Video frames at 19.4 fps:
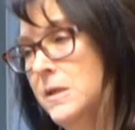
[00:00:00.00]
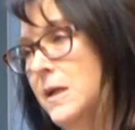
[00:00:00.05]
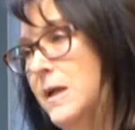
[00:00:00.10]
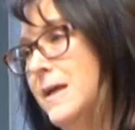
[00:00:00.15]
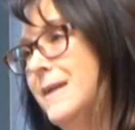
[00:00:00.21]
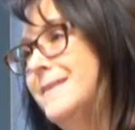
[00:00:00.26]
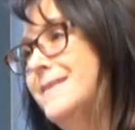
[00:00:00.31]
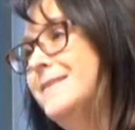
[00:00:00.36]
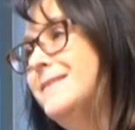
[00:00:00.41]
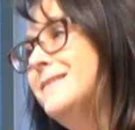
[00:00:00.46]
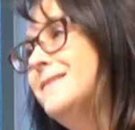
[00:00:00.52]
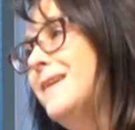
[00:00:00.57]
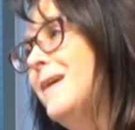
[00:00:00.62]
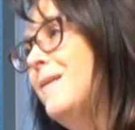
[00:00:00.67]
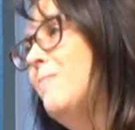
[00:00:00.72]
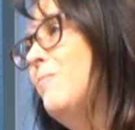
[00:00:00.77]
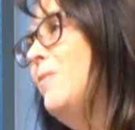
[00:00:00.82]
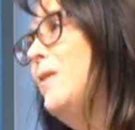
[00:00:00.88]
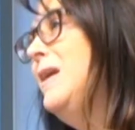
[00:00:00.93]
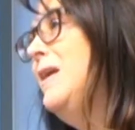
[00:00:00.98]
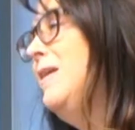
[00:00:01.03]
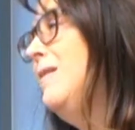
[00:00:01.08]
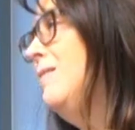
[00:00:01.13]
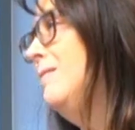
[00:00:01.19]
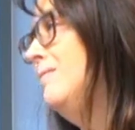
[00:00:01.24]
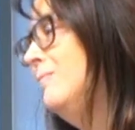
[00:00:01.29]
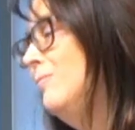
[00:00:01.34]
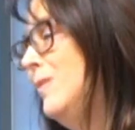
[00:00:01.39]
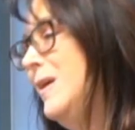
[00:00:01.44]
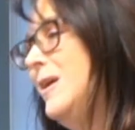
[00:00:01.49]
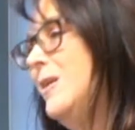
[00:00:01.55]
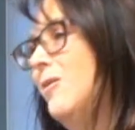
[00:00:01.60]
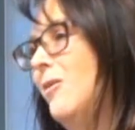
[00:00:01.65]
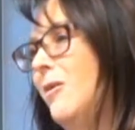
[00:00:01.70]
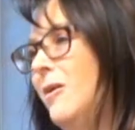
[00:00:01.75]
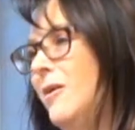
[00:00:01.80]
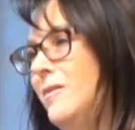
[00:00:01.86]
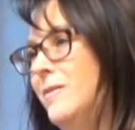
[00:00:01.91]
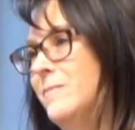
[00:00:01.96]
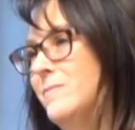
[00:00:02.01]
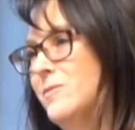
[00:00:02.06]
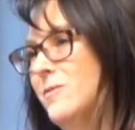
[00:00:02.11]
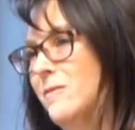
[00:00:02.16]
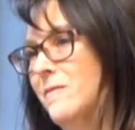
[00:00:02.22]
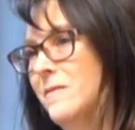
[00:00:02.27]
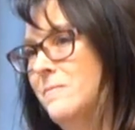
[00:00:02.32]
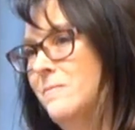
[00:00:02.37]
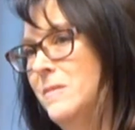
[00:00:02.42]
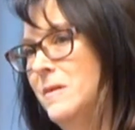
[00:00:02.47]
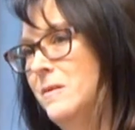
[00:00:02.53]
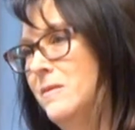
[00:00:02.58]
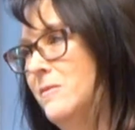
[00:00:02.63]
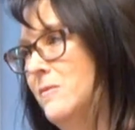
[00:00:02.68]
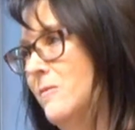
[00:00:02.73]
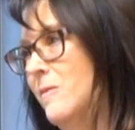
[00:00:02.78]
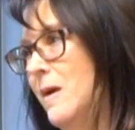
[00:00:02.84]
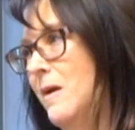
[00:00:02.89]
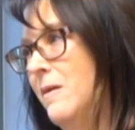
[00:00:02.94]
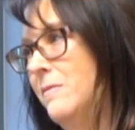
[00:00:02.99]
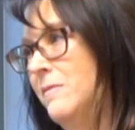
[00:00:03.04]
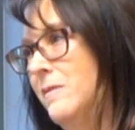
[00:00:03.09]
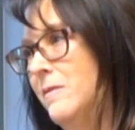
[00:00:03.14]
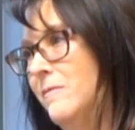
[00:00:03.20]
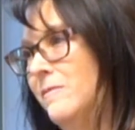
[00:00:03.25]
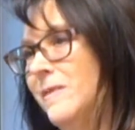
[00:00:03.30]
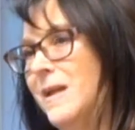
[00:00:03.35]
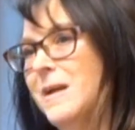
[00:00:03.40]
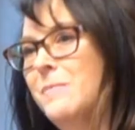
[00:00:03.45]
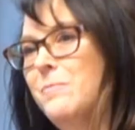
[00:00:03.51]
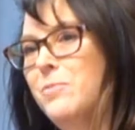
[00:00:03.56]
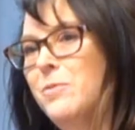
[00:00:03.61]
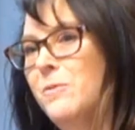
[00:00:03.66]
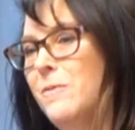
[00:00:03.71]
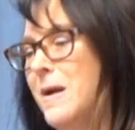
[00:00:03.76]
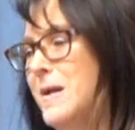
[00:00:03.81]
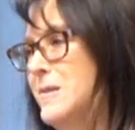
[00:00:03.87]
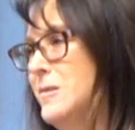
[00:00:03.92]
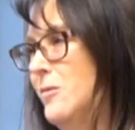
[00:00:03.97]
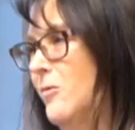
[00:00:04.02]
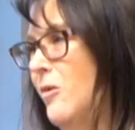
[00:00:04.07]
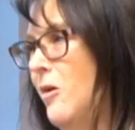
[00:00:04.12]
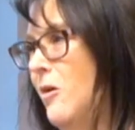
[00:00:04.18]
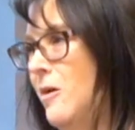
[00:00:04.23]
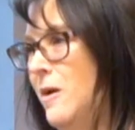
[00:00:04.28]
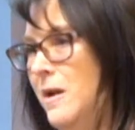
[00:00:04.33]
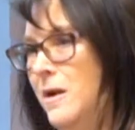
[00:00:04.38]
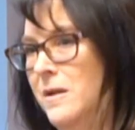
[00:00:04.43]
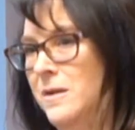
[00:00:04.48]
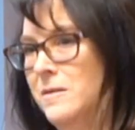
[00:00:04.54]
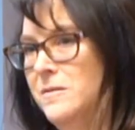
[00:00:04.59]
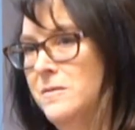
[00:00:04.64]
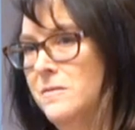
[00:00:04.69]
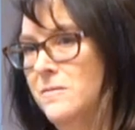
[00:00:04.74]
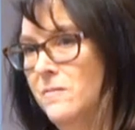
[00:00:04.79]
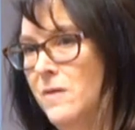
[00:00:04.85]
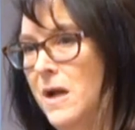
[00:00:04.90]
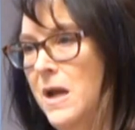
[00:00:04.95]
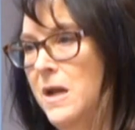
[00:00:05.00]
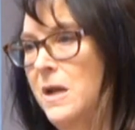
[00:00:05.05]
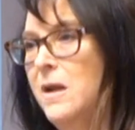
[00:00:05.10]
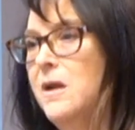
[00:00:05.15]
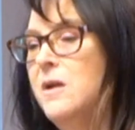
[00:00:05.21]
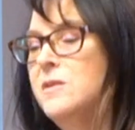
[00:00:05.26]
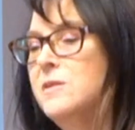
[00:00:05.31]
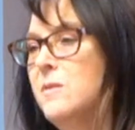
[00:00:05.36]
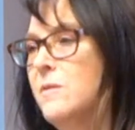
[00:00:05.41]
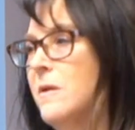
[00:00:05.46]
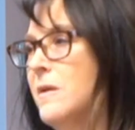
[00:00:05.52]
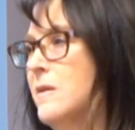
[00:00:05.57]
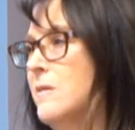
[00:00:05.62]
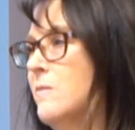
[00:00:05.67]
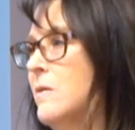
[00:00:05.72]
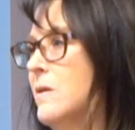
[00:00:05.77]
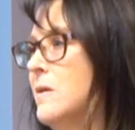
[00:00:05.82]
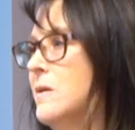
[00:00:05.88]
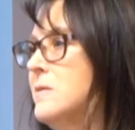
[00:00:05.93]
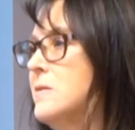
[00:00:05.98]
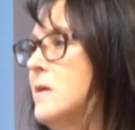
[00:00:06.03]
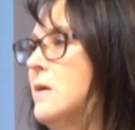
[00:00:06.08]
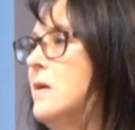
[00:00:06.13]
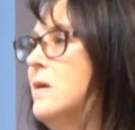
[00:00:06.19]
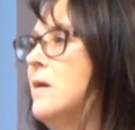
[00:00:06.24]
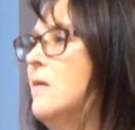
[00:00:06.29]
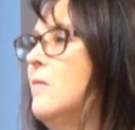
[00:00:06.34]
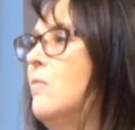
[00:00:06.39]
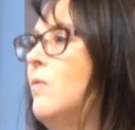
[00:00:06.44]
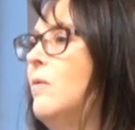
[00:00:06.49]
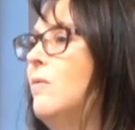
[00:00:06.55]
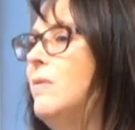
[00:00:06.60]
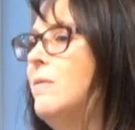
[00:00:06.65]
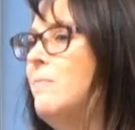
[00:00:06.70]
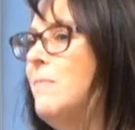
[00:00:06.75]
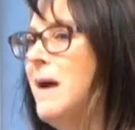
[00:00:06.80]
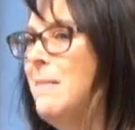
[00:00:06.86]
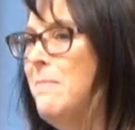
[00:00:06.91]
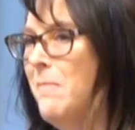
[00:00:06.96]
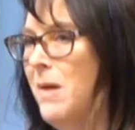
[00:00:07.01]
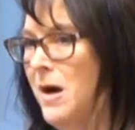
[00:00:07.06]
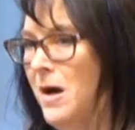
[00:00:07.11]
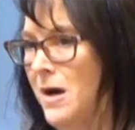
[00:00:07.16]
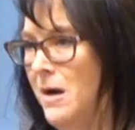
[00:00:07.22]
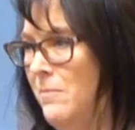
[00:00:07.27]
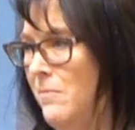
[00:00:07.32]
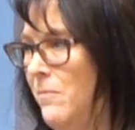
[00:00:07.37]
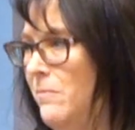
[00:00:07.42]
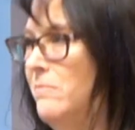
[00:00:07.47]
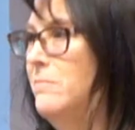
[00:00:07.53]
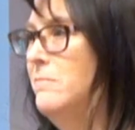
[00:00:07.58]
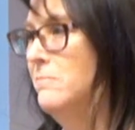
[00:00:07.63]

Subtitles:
And some we call them sort of the middle ground of like parental guardians, right? So in other words, what would my mom,